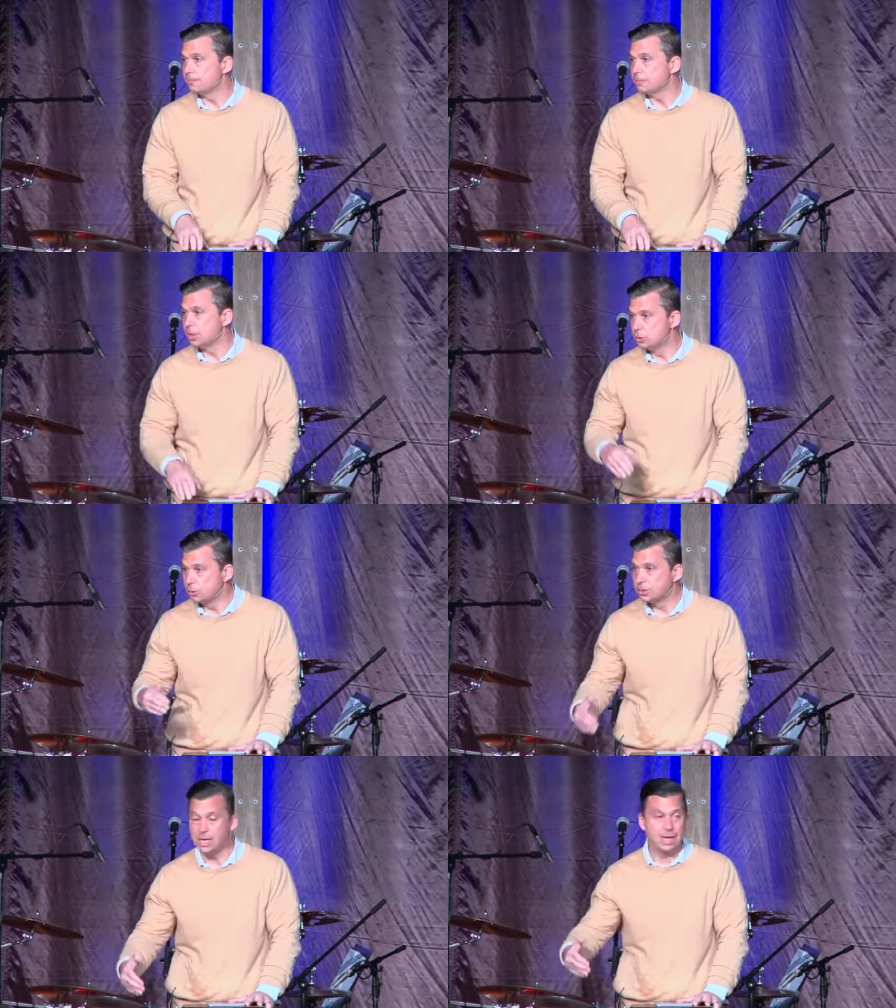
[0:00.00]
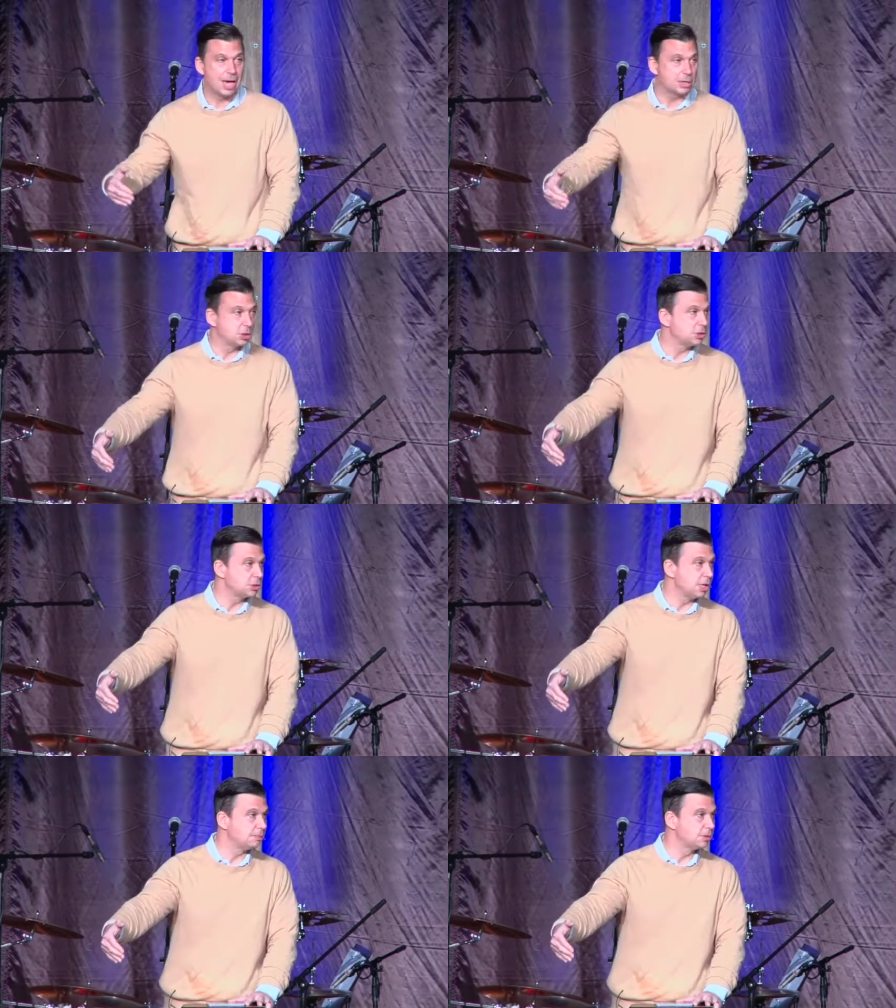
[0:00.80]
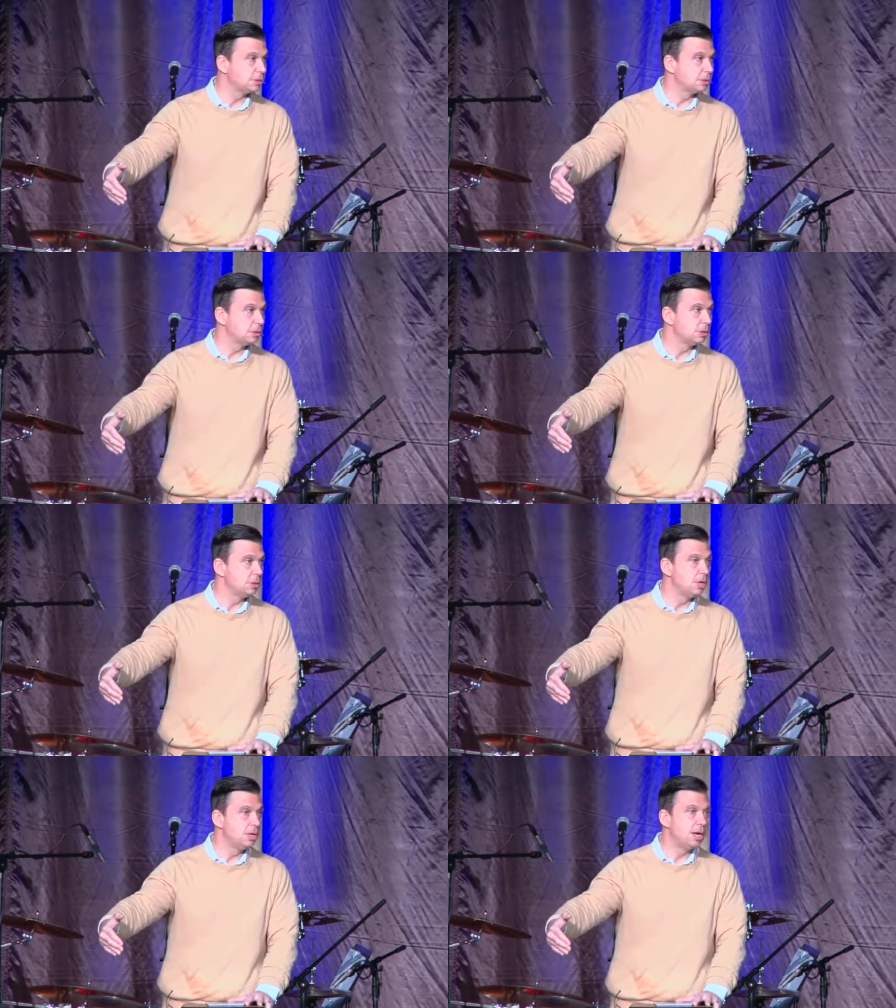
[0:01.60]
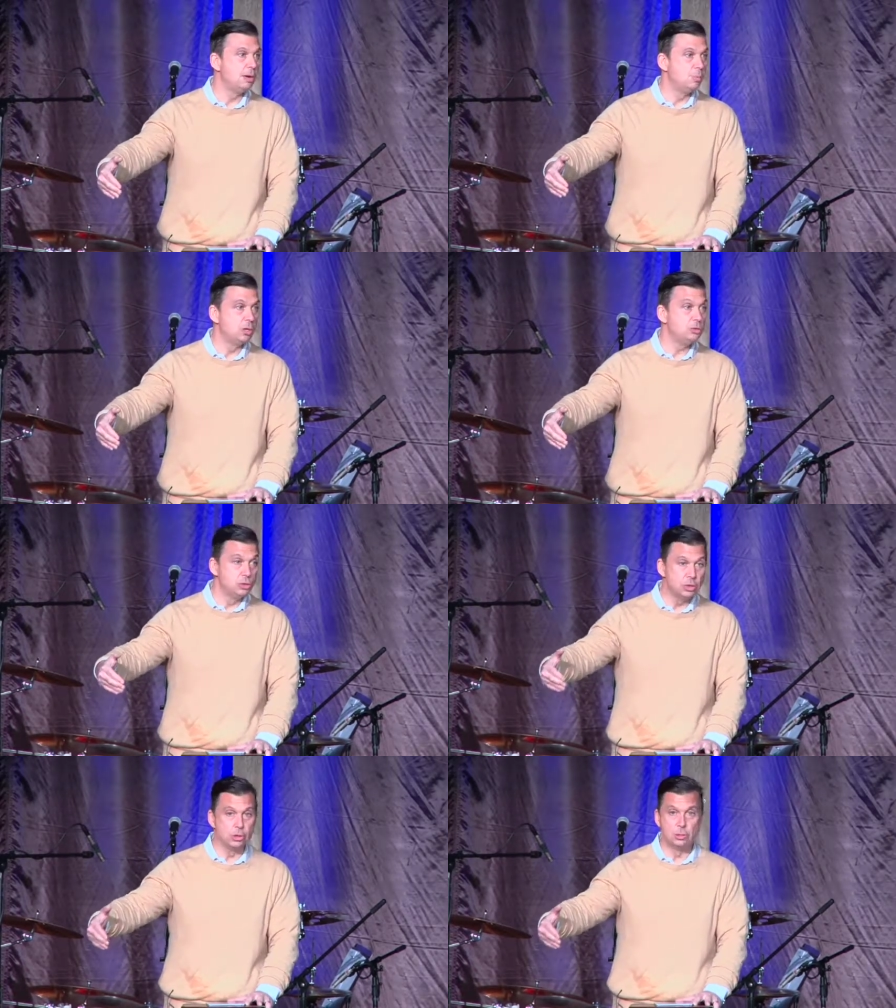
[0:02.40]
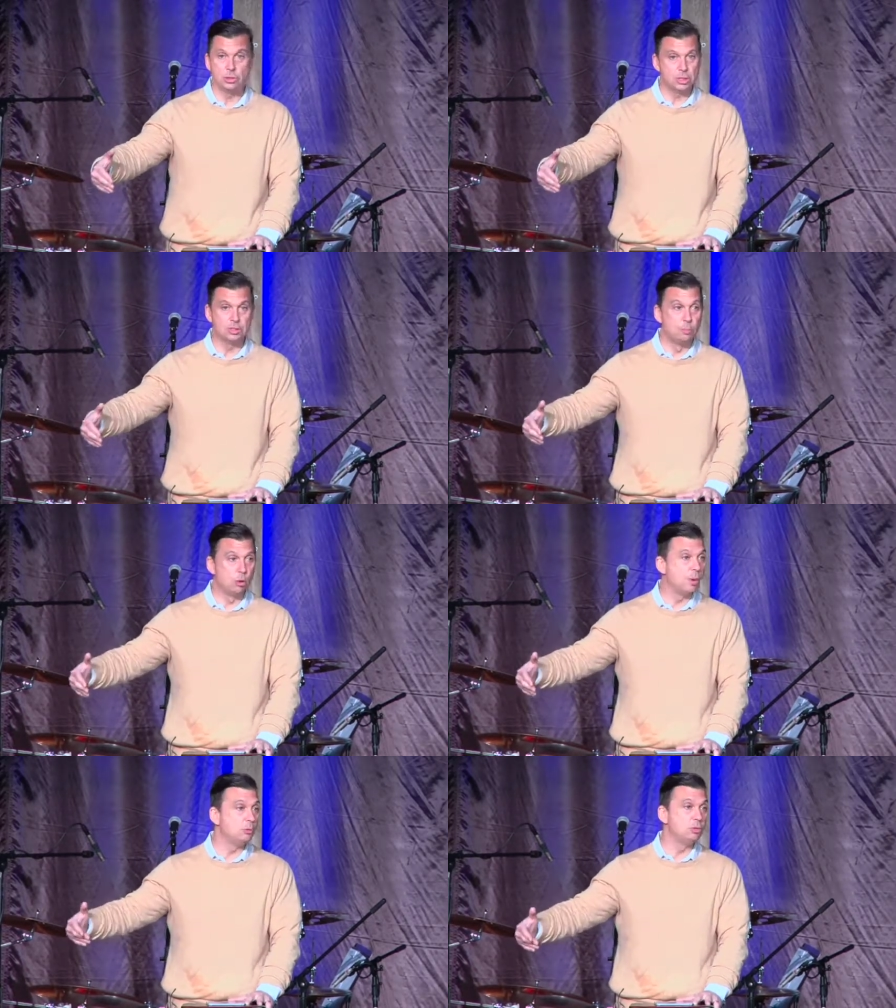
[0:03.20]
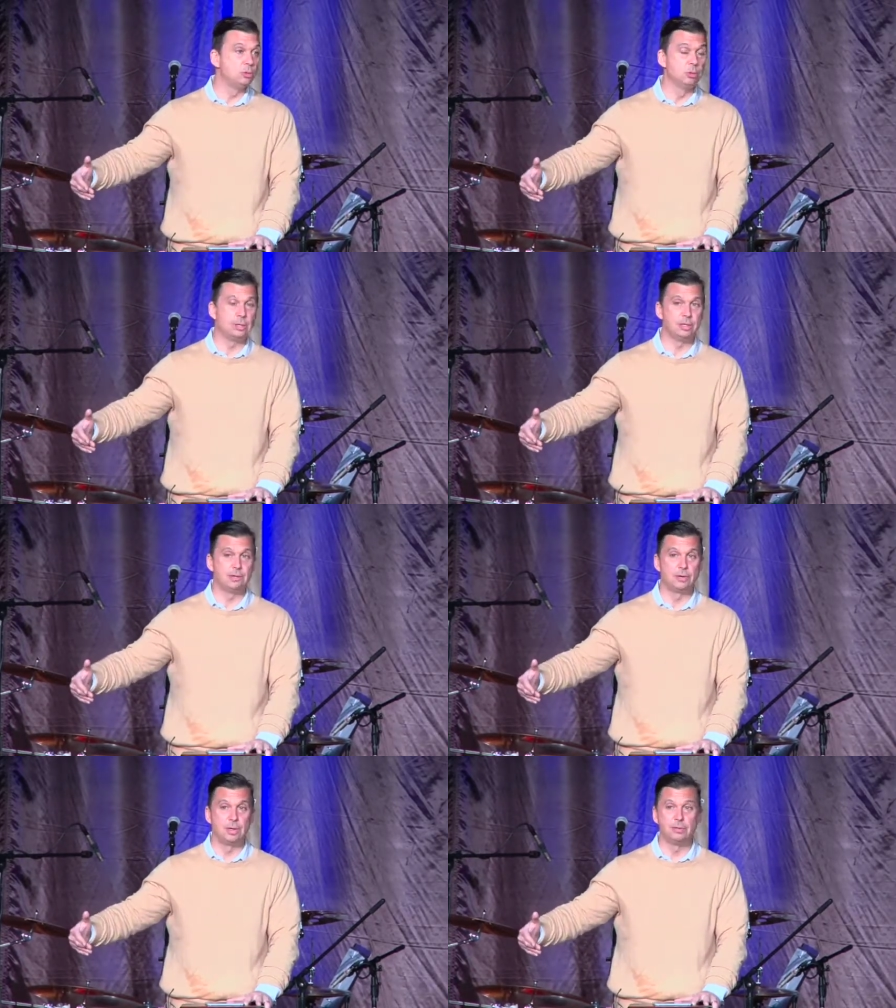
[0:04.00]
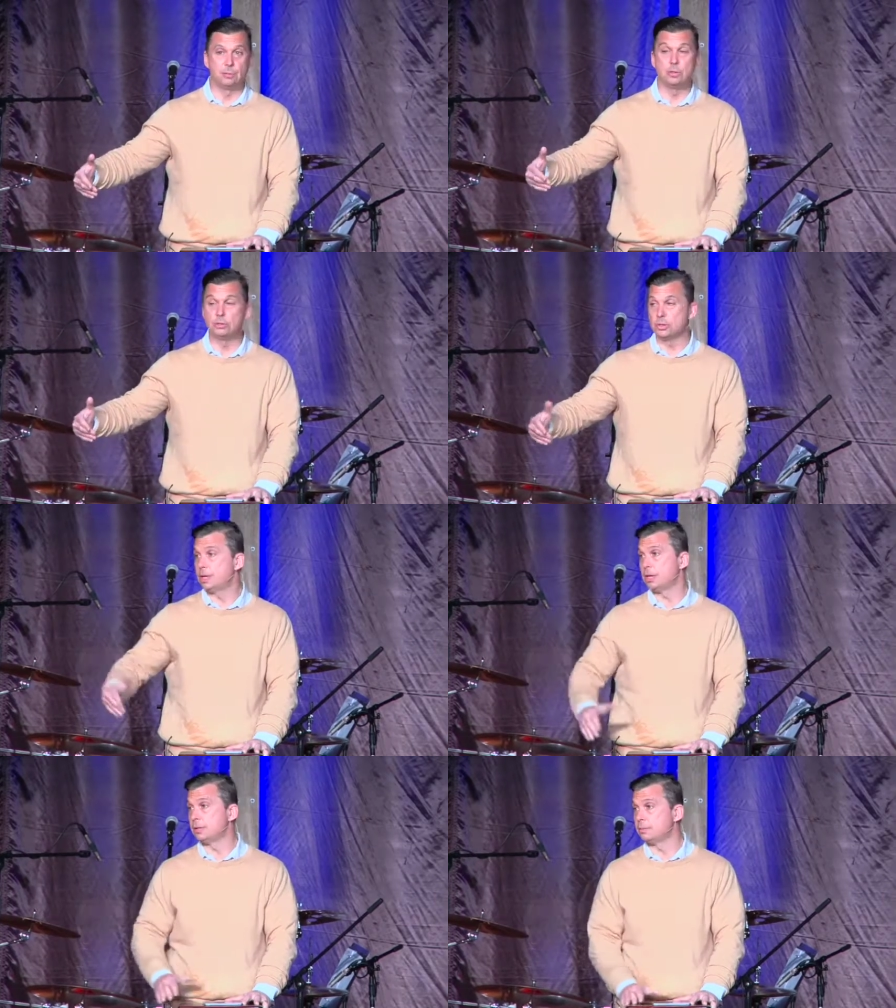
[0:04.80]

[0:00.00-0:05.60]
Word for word: is going to take action steps. And what you do says more about what you believe than what you say.